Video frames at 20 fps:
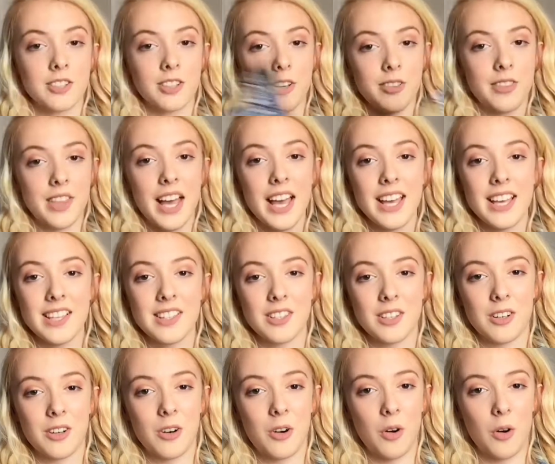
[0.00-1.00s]
So that is
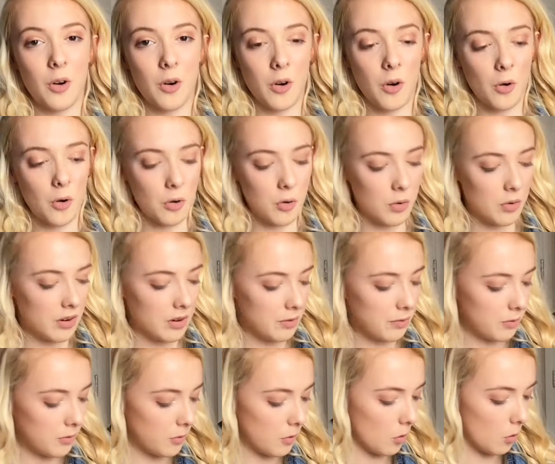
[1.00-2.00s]
all
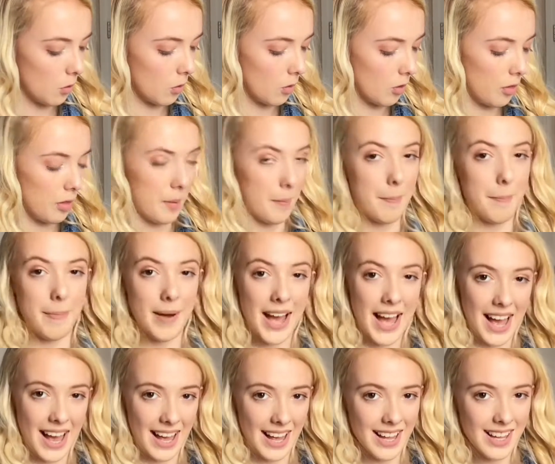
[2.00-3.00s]
for the
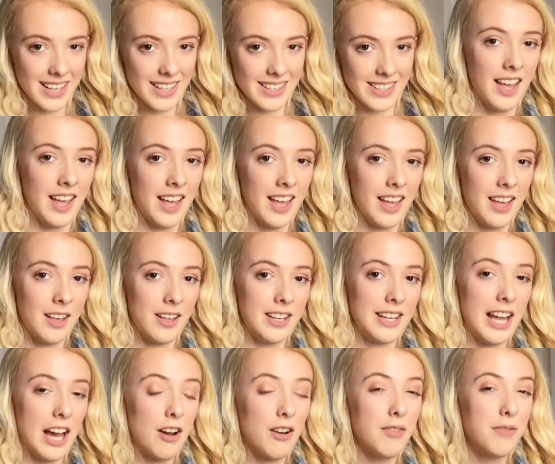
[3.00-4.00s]
bags.
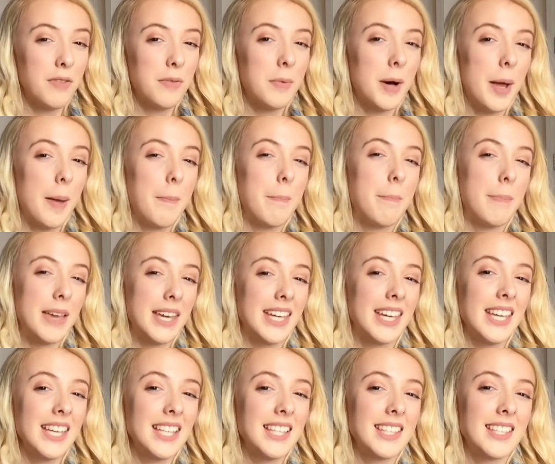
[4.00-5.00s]
Now for my
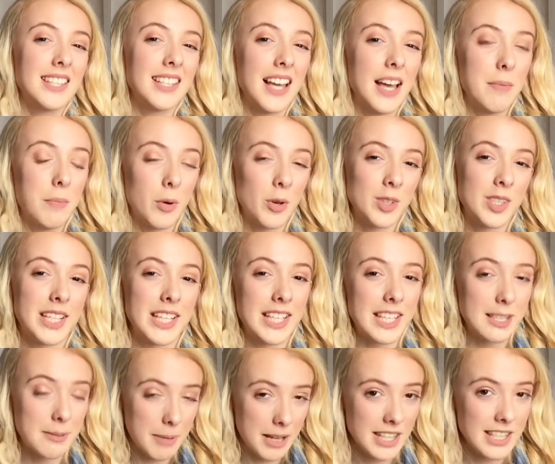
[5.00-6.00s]
biggest and most
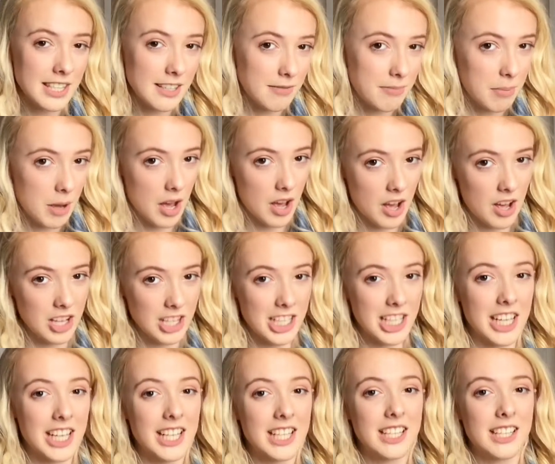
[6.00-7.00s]
expensive
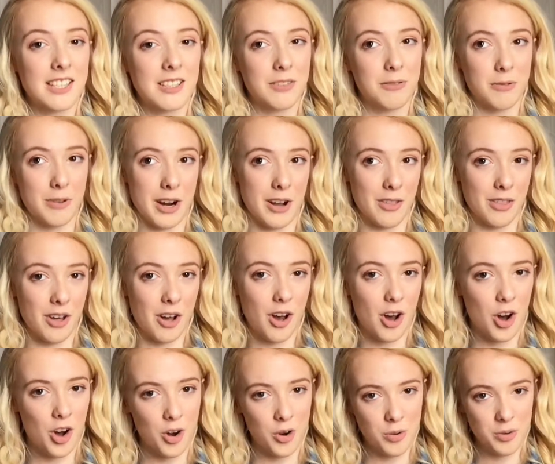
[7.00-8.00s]
purchase throughout the
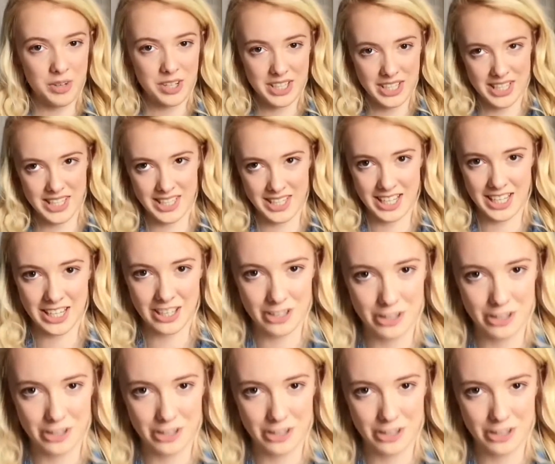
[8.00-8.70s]
whole Disney